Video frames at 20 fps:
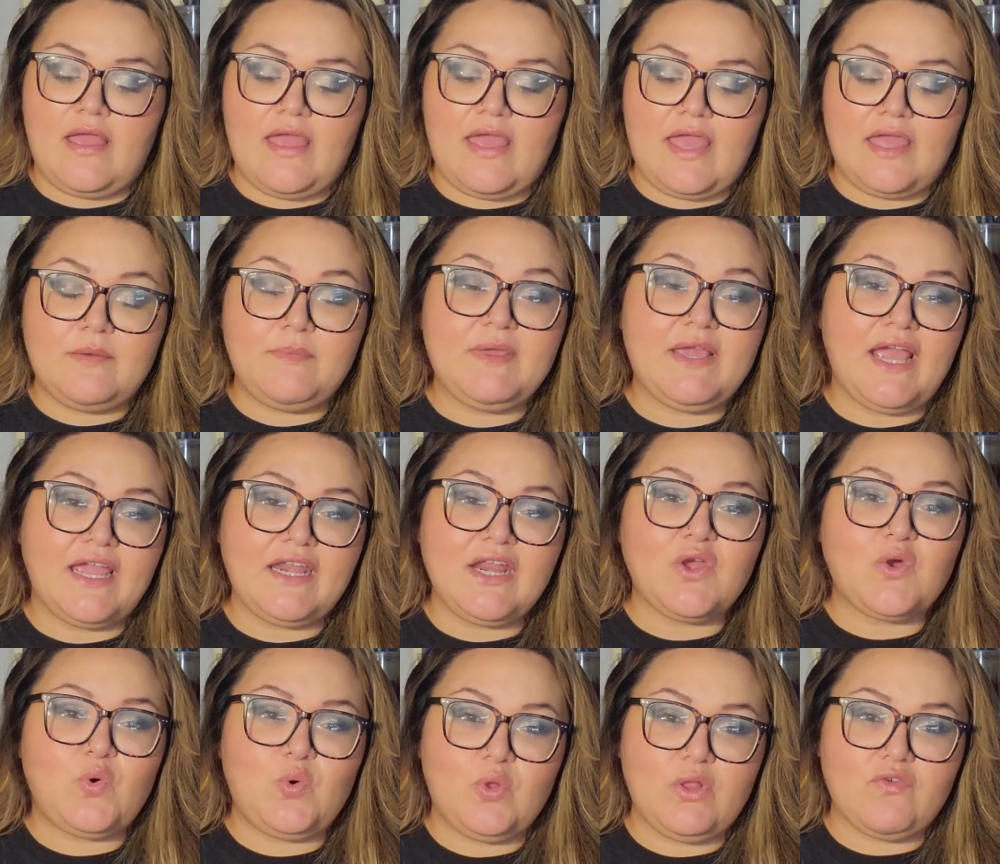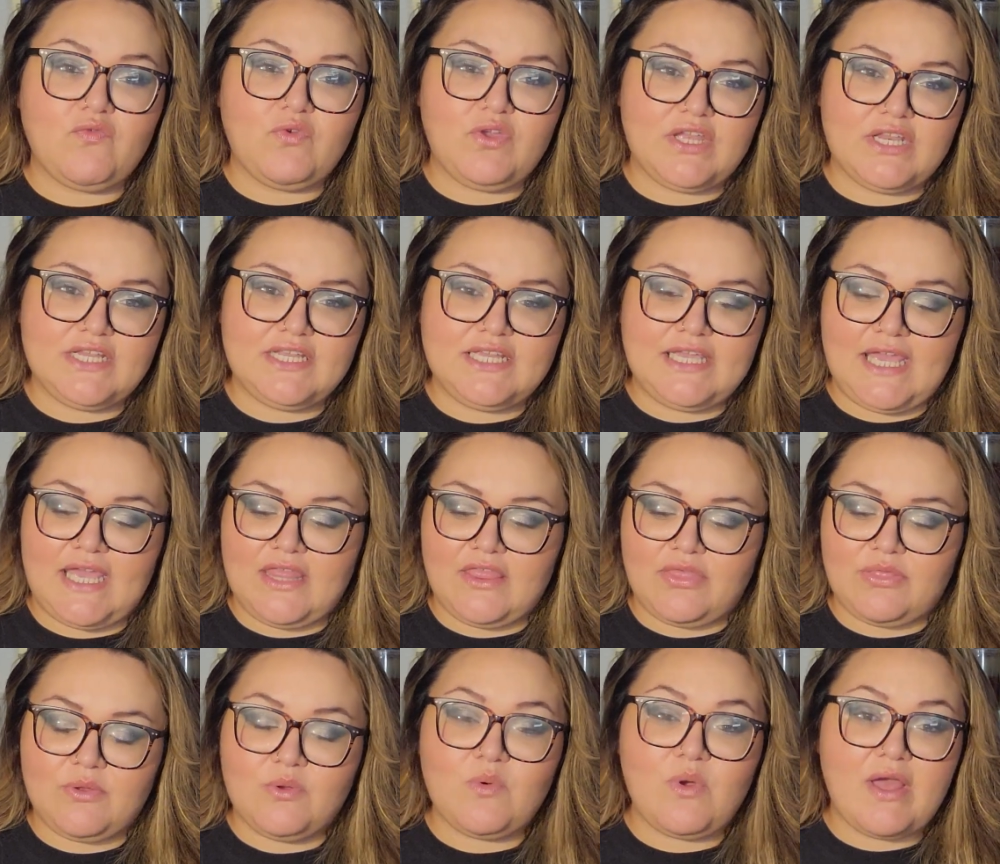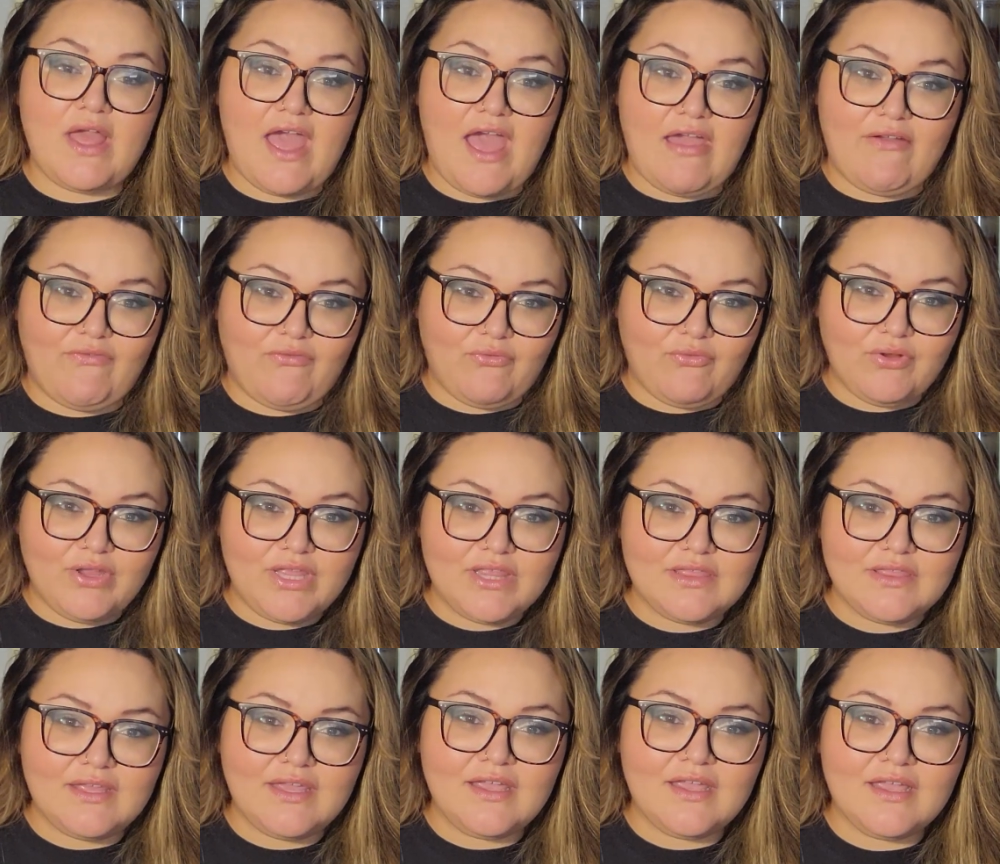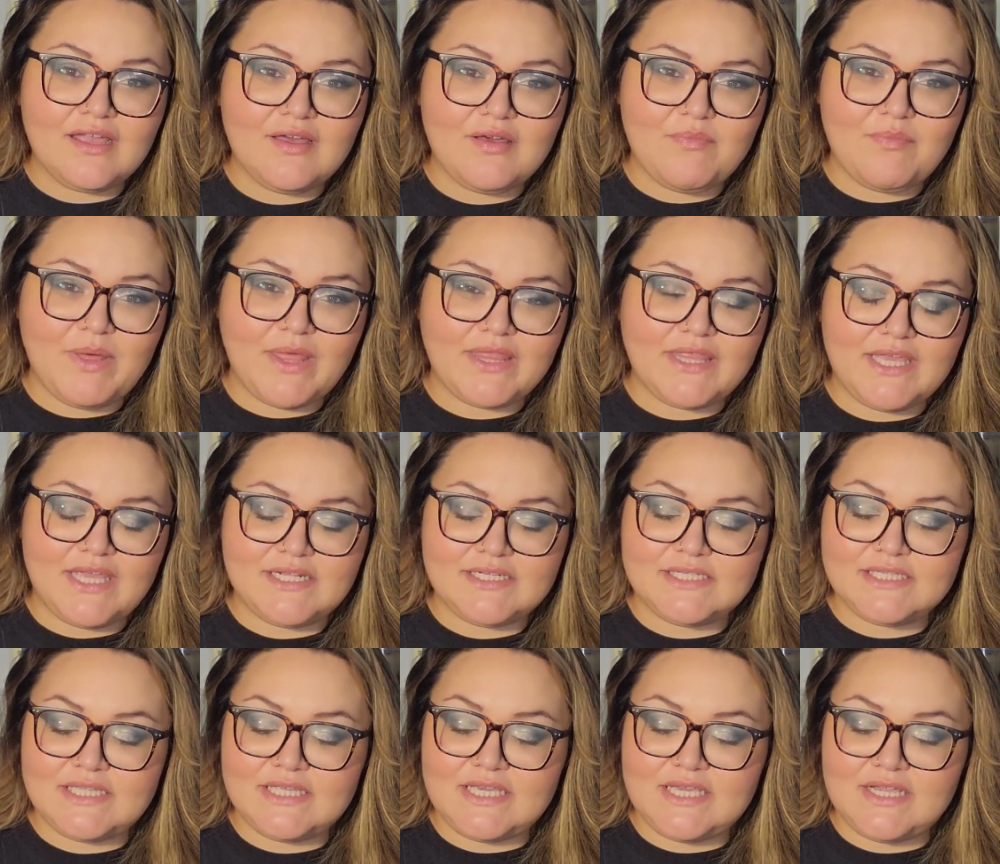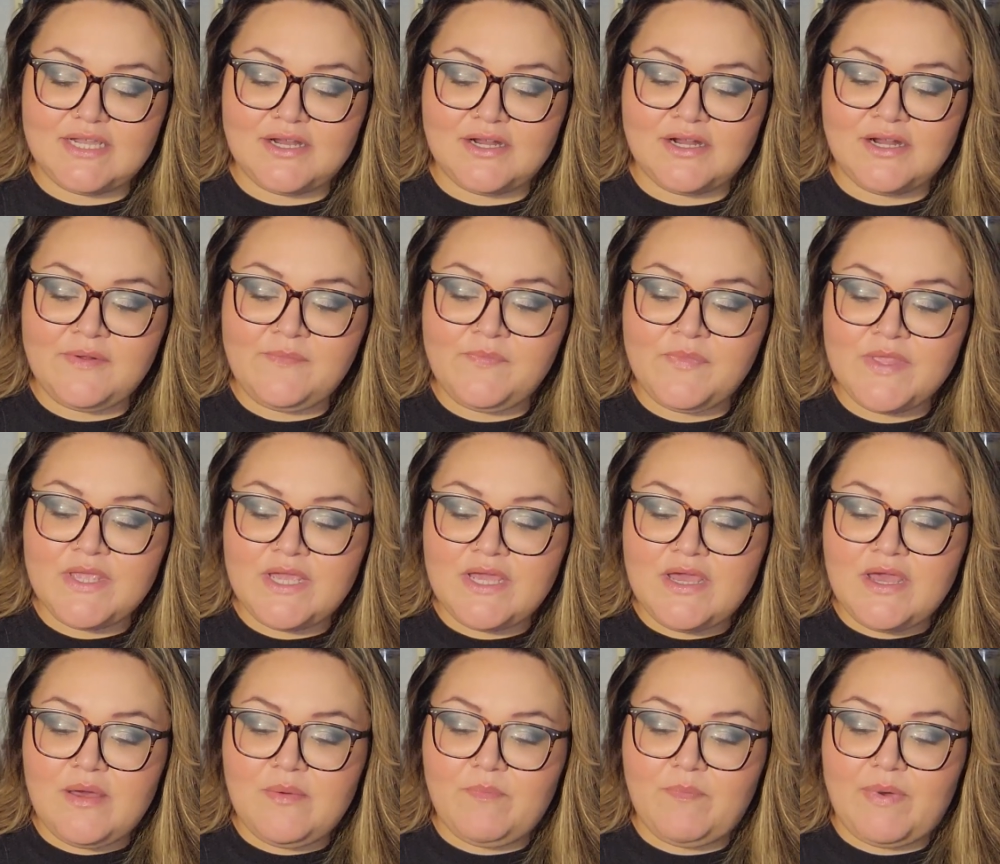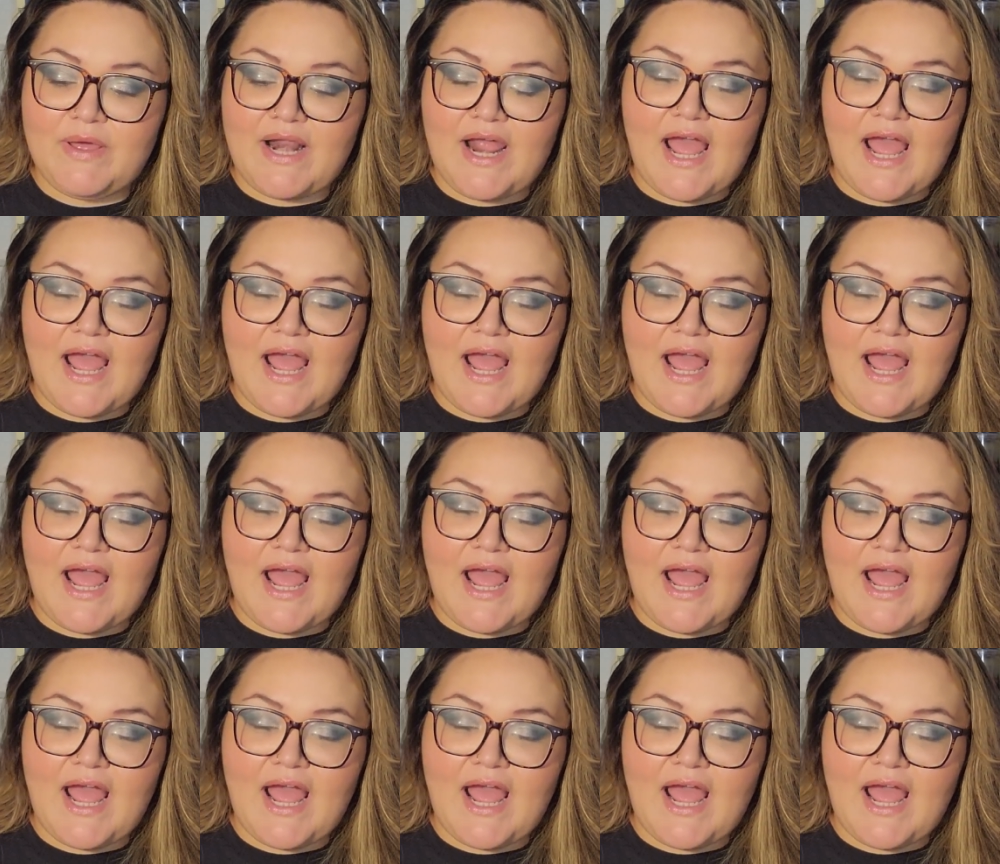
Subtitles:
It'd be kind of cool if we could get through everything by the end of the year, but